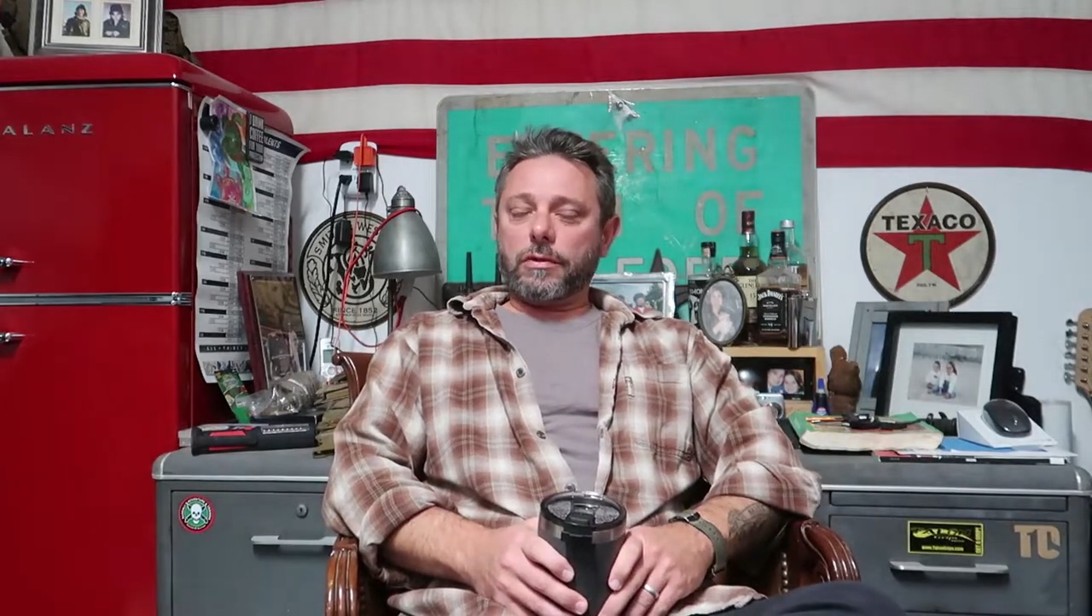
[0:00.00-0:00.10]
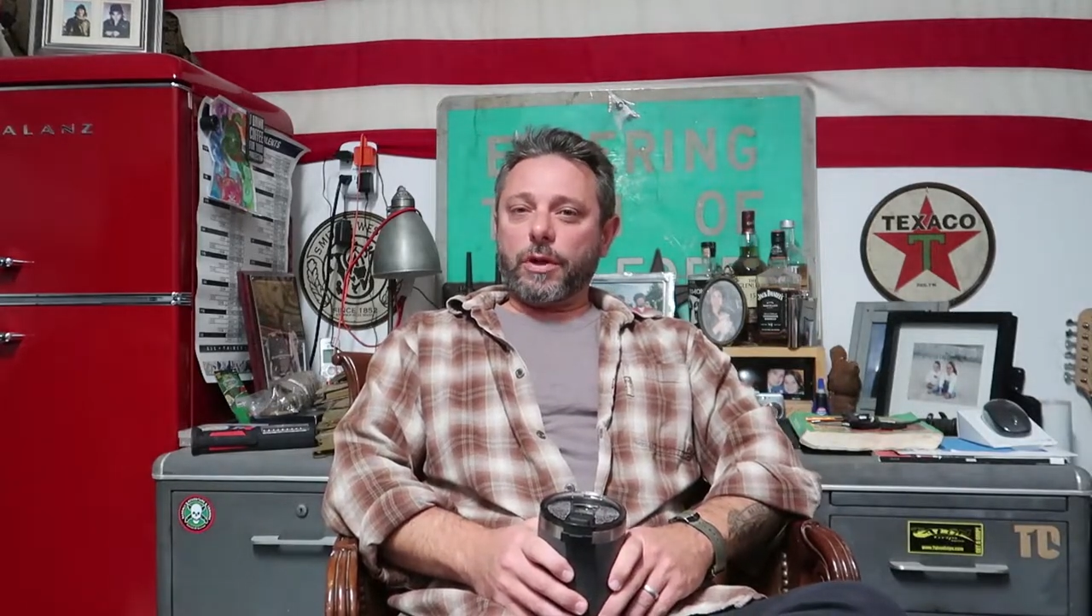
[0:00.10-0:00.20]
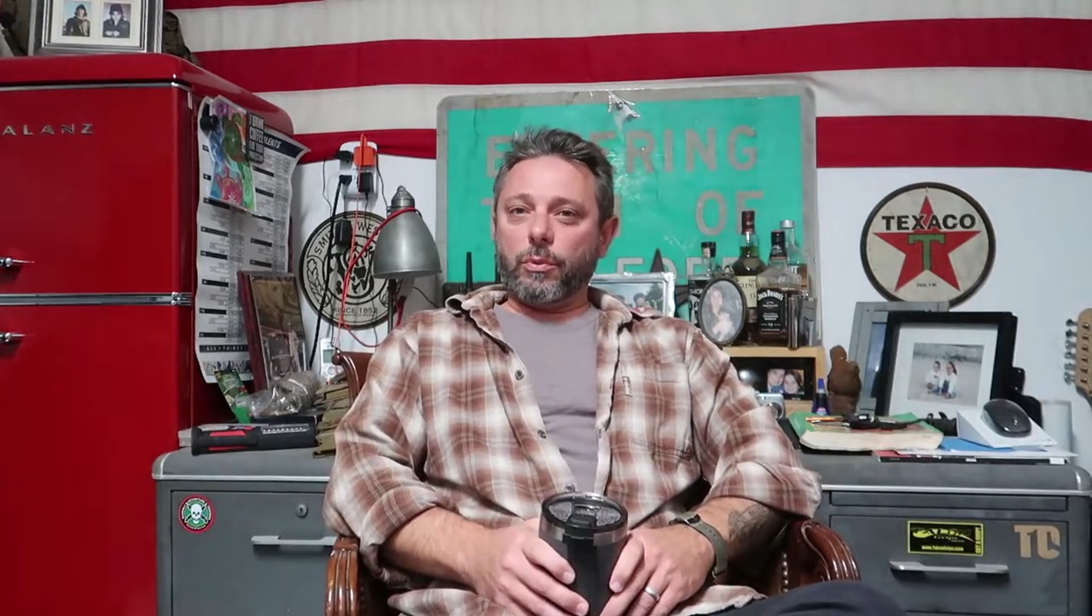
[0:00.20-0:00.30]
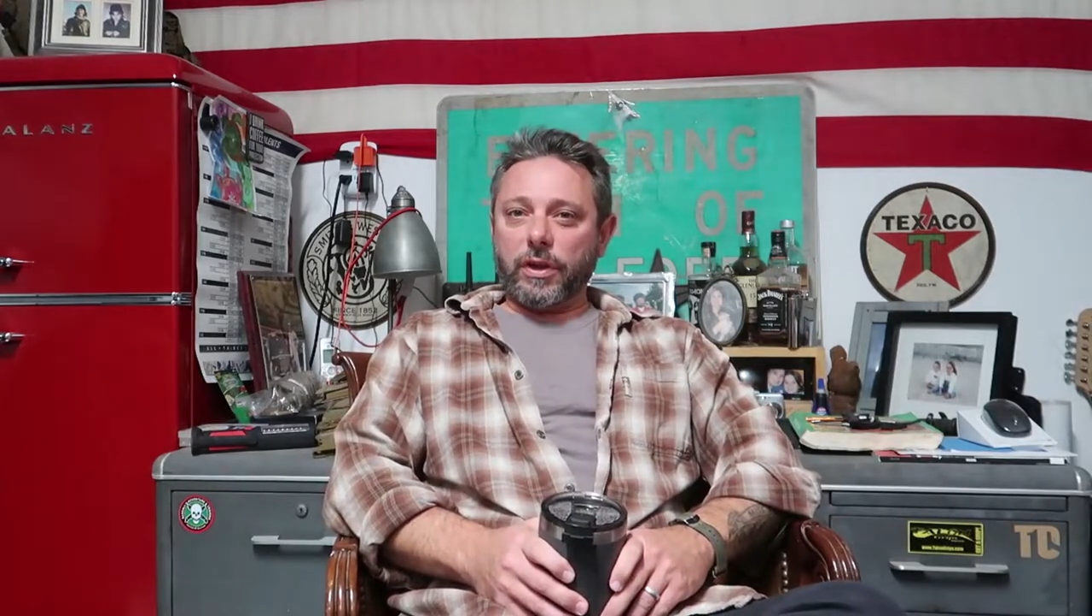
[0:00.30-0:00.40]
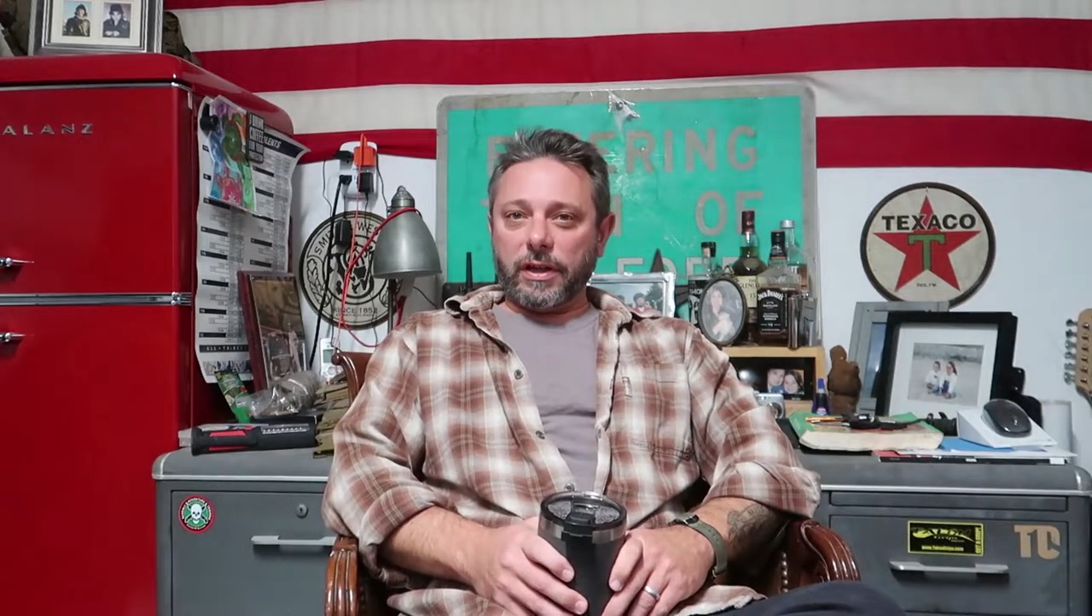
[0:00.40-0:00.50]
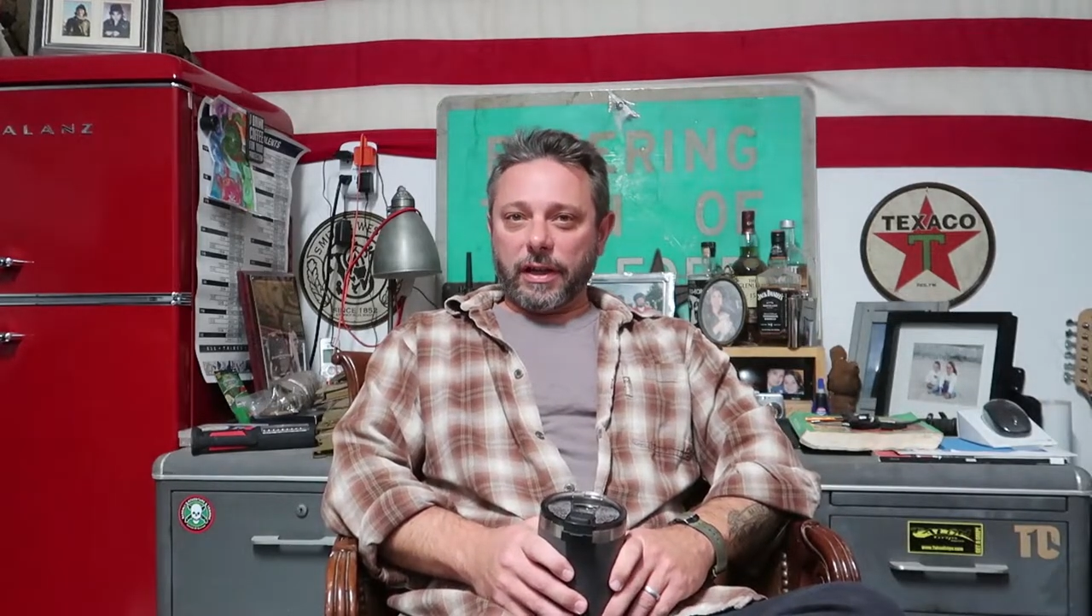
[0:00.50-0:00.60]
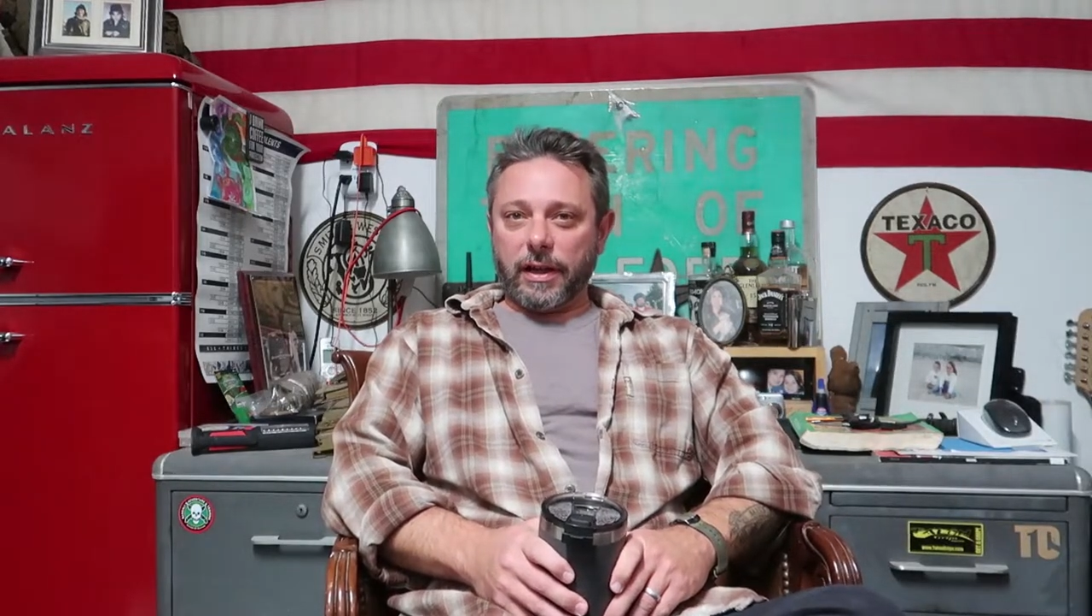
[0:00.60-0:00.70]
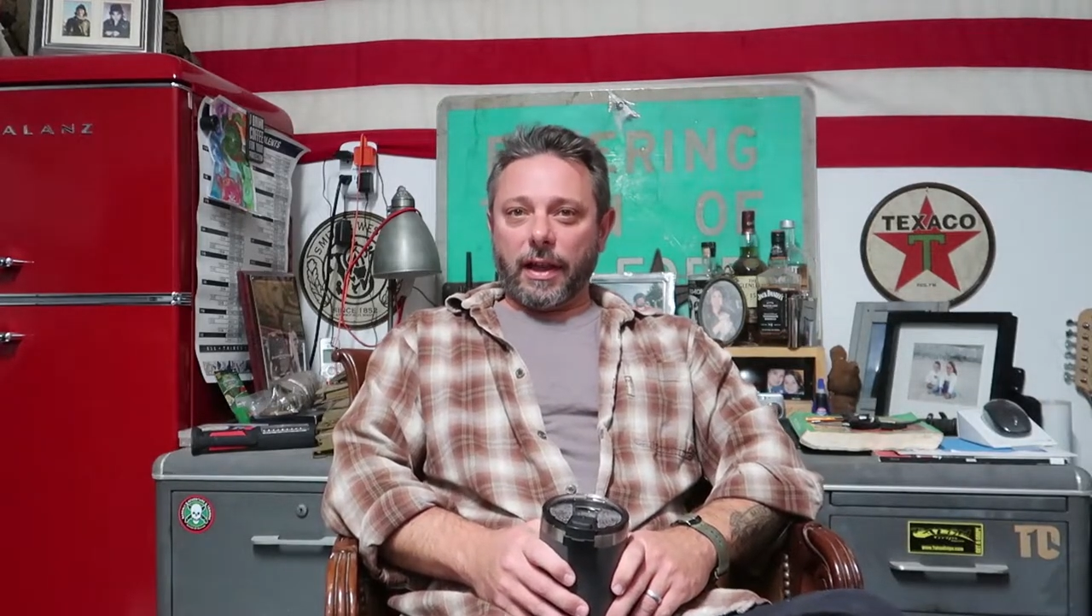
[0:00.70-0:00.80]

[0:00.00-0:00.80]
completely